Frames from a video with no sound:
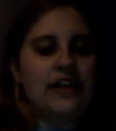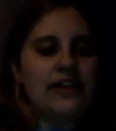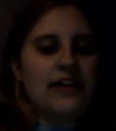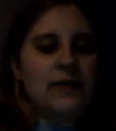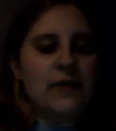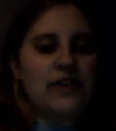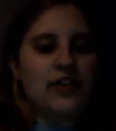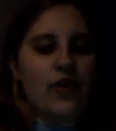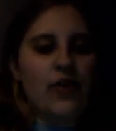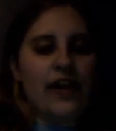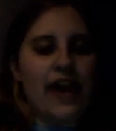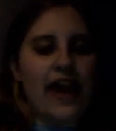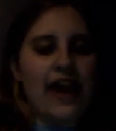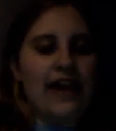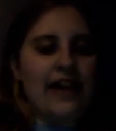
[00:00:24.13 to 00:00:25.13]
This was
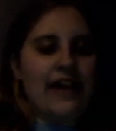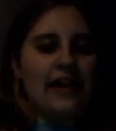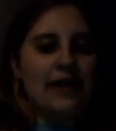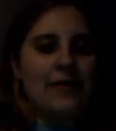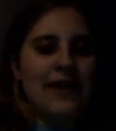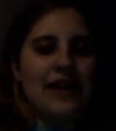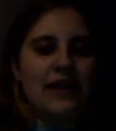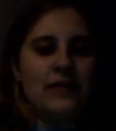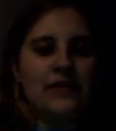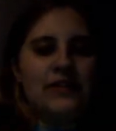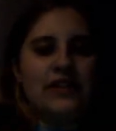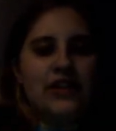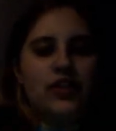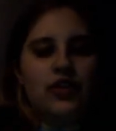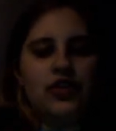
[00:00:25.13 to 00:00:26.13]
okay. I mean, it was
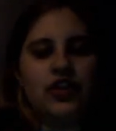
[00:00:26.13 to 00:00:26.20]
a little